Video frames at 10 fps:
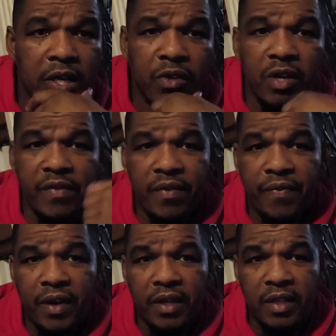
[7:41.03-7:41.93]
You live in
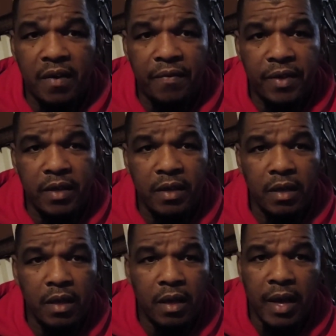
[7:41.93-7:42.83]
Philadelphia,
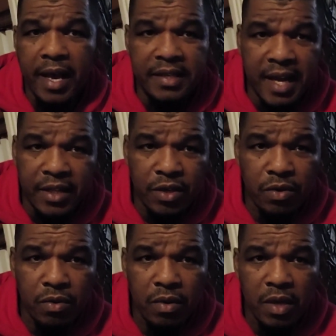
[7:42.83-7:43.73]
as I
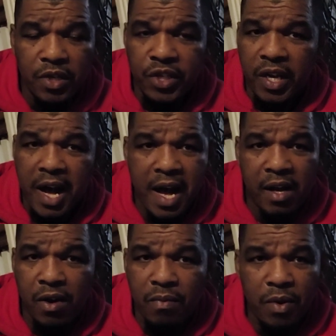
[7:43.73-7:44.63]
do,
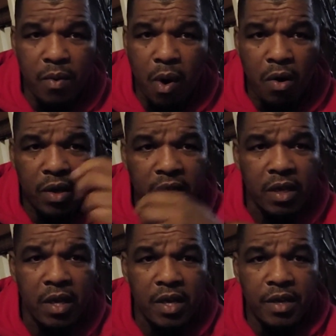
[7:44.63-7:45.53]
Chicago, Milwaukee,
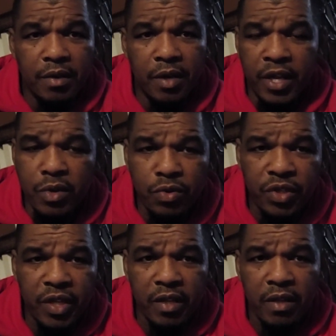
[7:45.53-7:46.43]

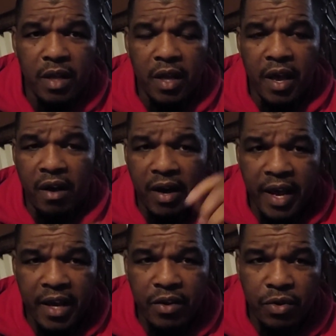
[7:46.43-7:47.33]
Houston,
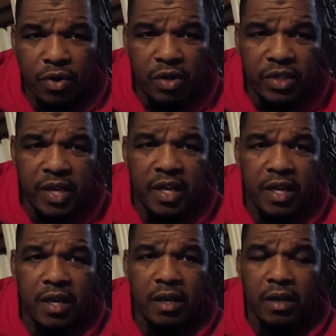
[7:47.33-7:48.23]
LA, New York
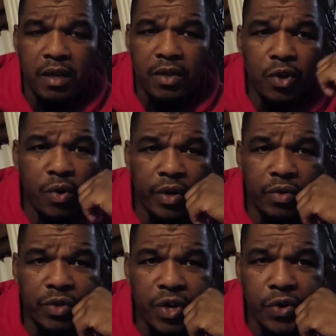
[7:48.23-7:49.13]
City, Newark,
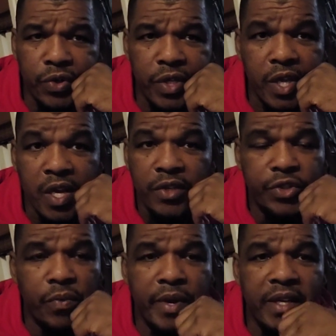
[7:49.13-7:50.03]
New Jersey,
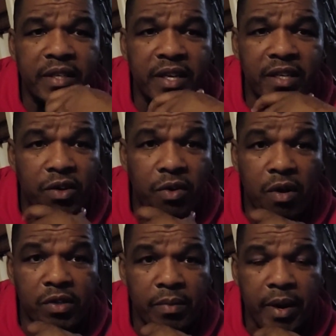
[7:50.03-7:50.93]
so many cities
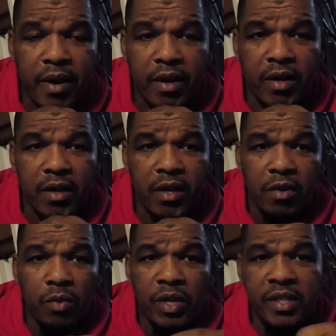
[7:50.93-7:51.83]
across America.
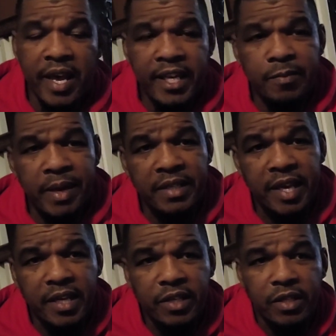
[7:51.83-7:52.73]
What is the
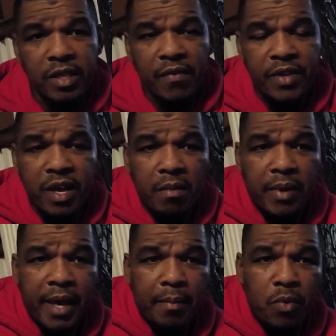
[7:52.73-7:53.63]
expectations of a young
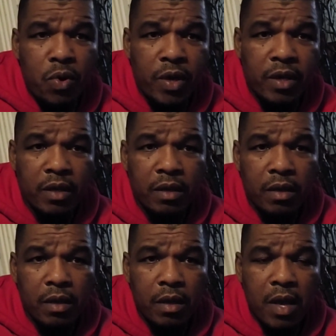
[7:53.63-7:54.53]
black boy?
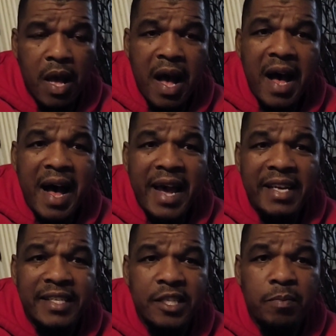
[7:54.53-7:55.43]
How high
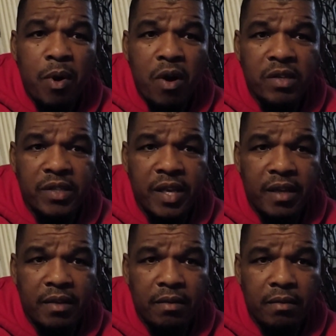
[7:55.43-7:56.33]
is his bar set?